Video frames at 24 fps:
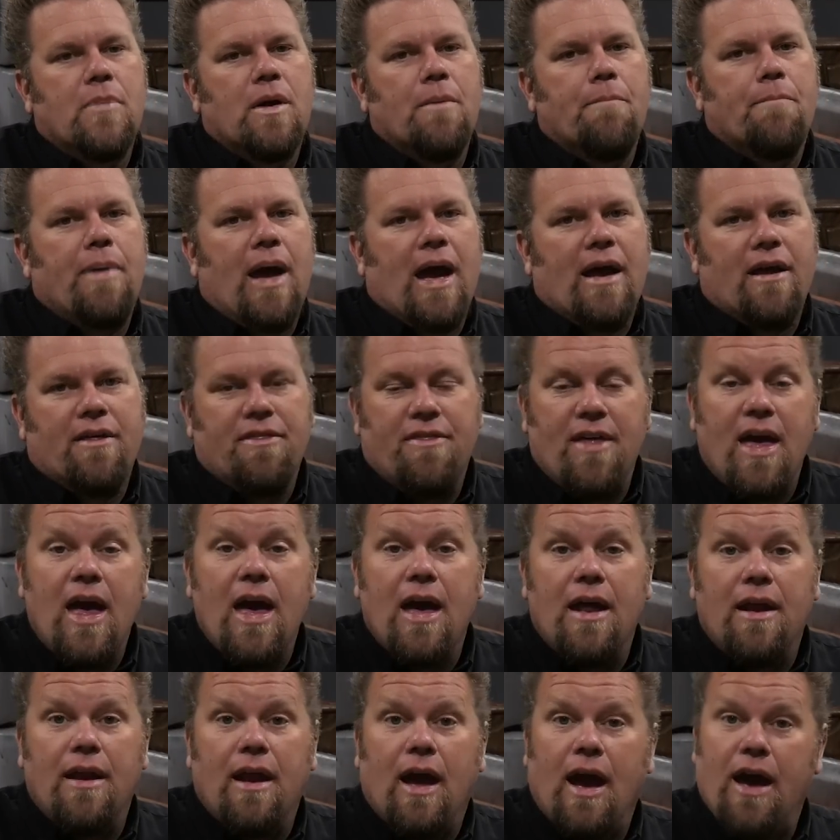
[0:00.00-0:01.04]
Back
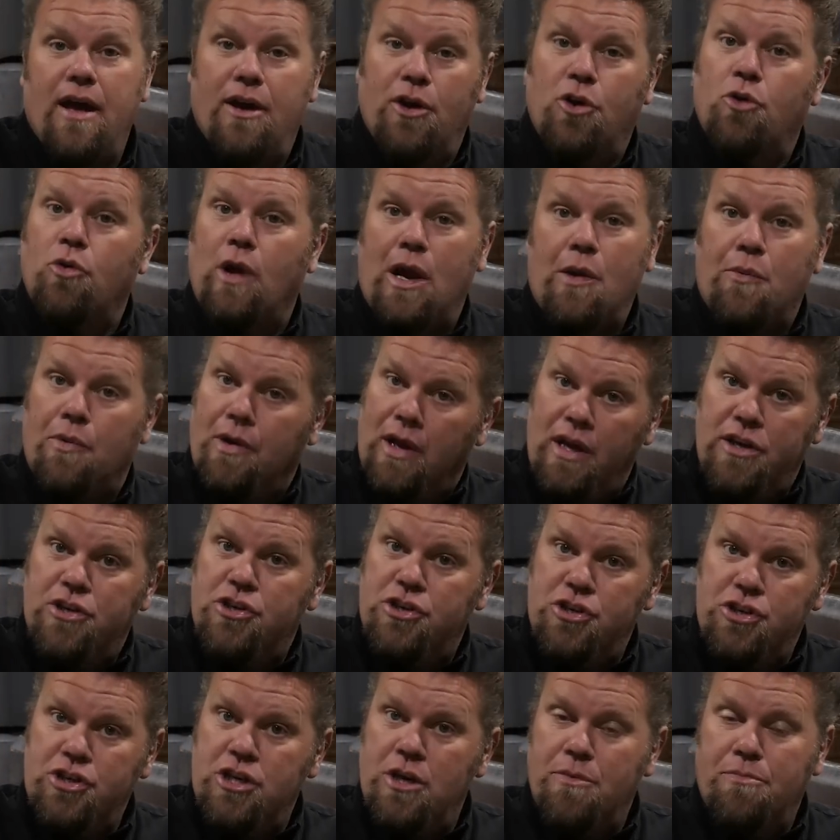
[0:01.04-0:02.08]
then, I had a great
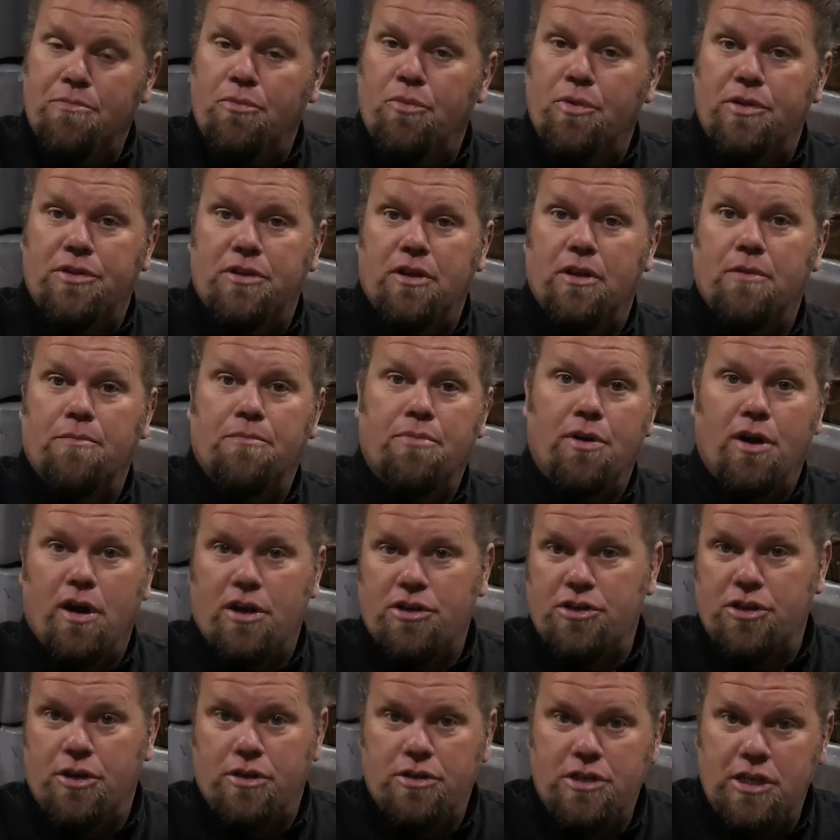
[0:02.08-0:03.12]
relationship with the
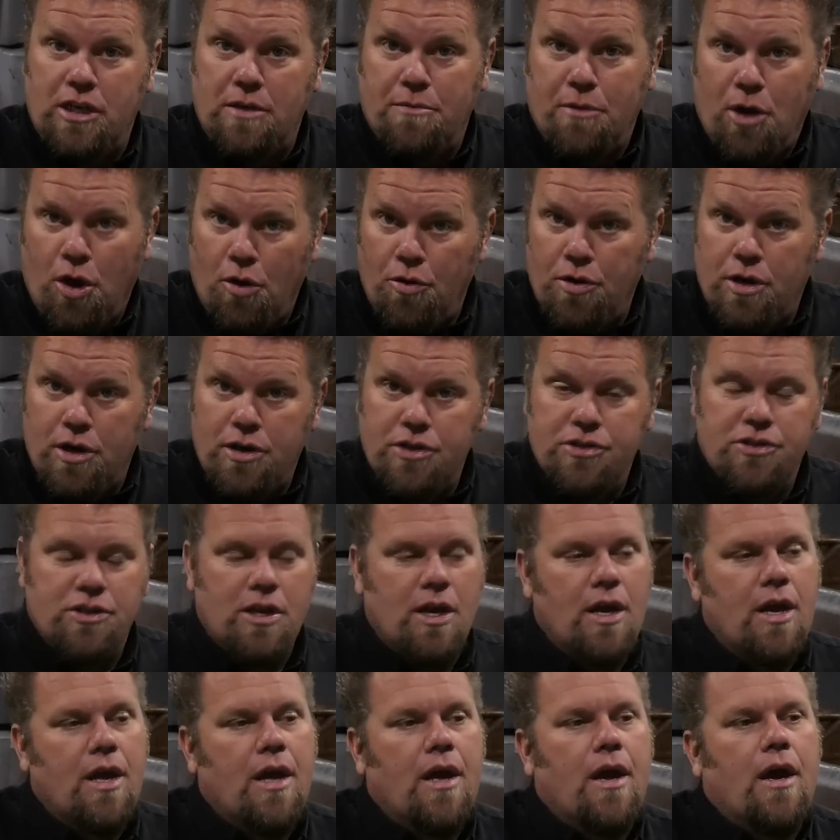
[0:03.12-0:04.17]
production team owners.
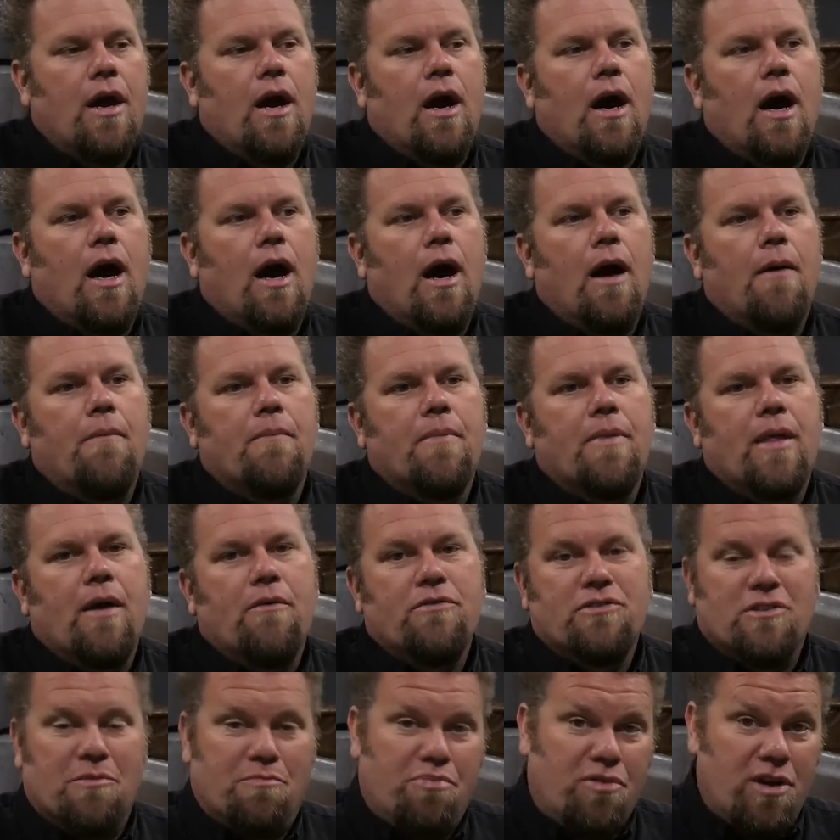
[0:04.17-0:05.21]
That
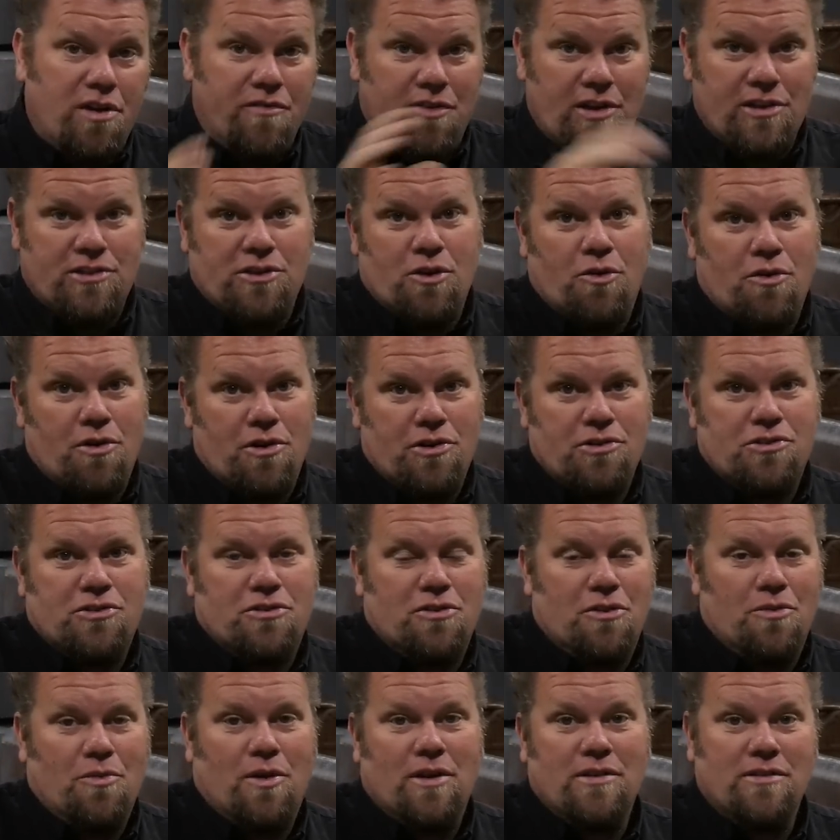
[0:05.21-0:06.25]
was the previous owners
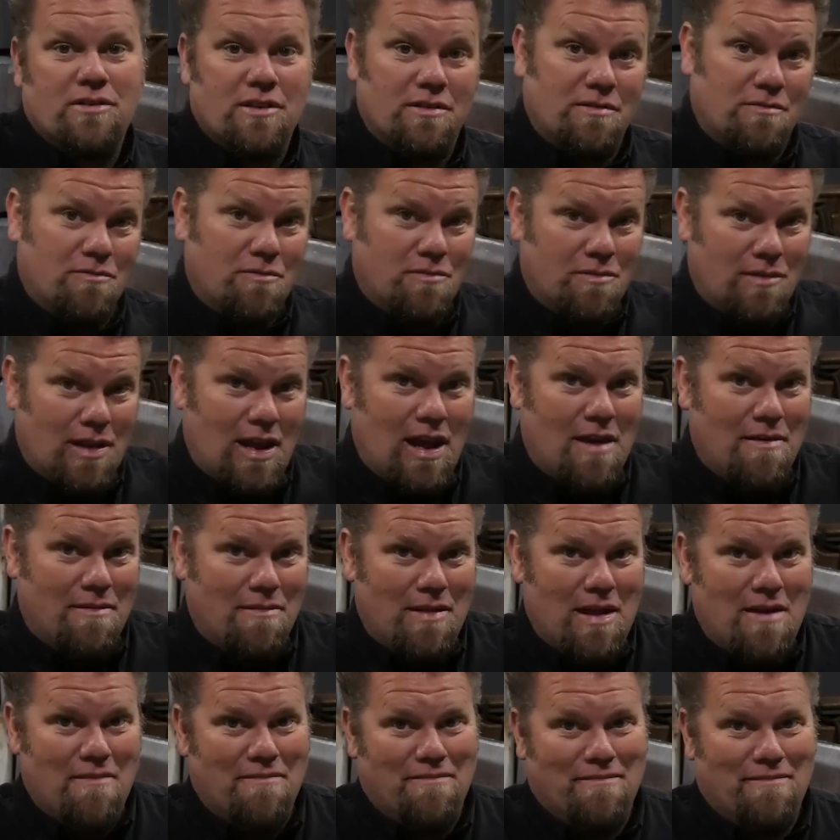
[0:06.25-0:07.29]
to the ones
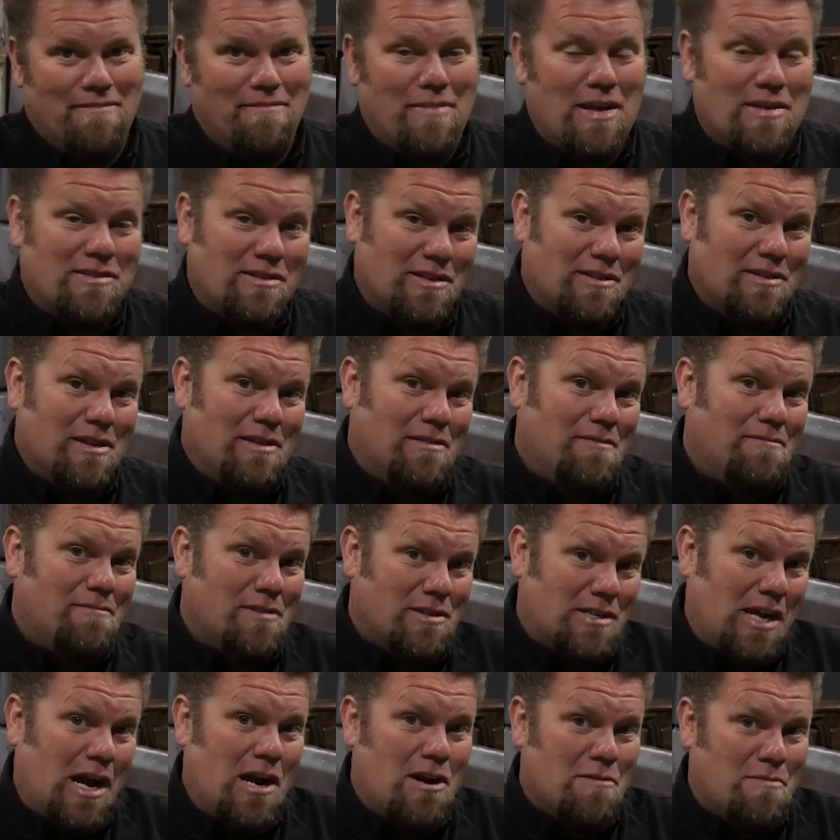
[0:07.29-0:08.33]
that basically
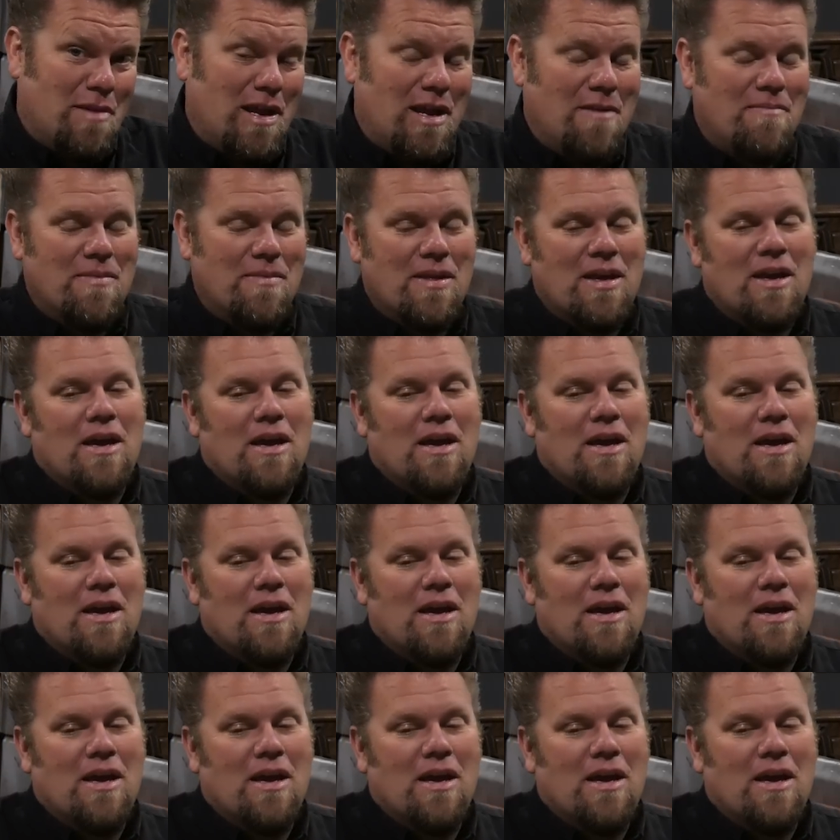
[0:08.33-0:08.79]
retired me.